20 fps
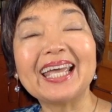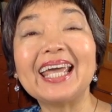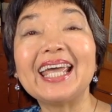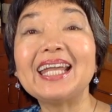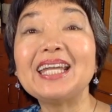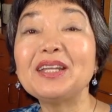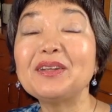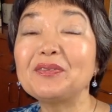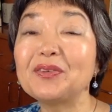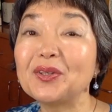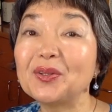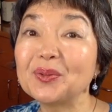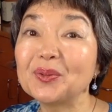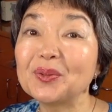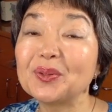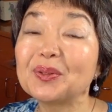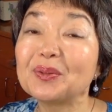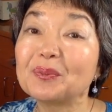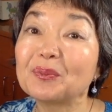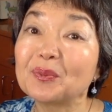And if you
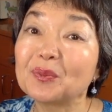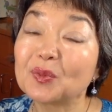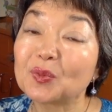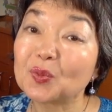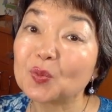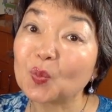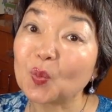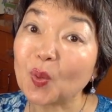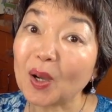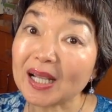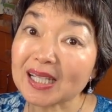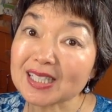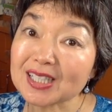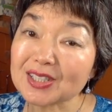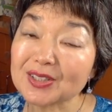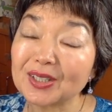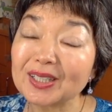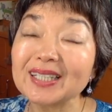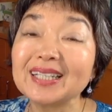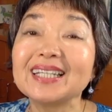
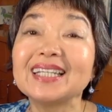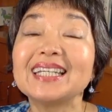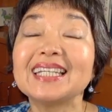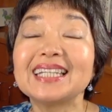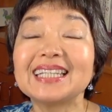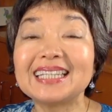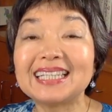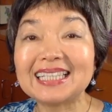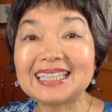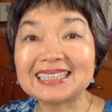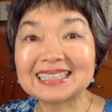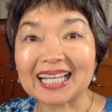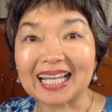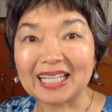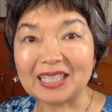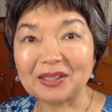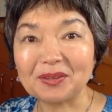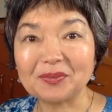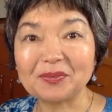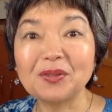watched these
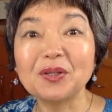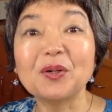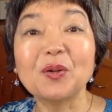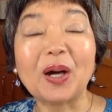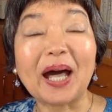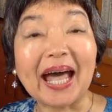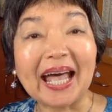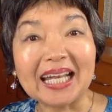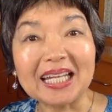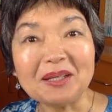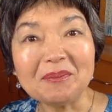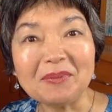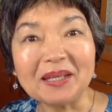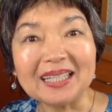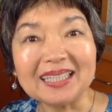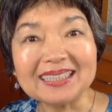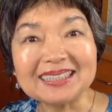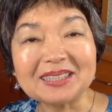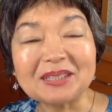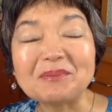kind of
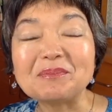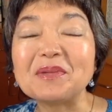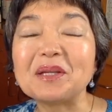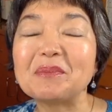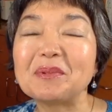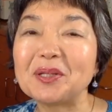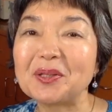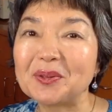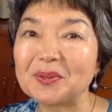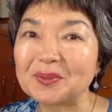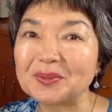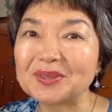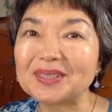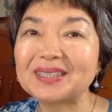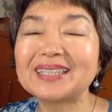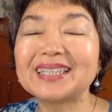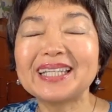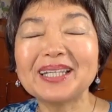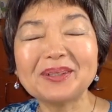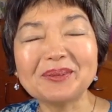animes, maybe you
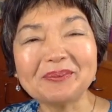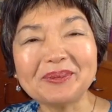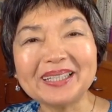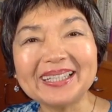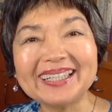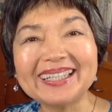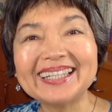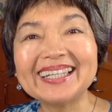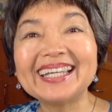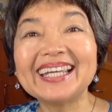tell me,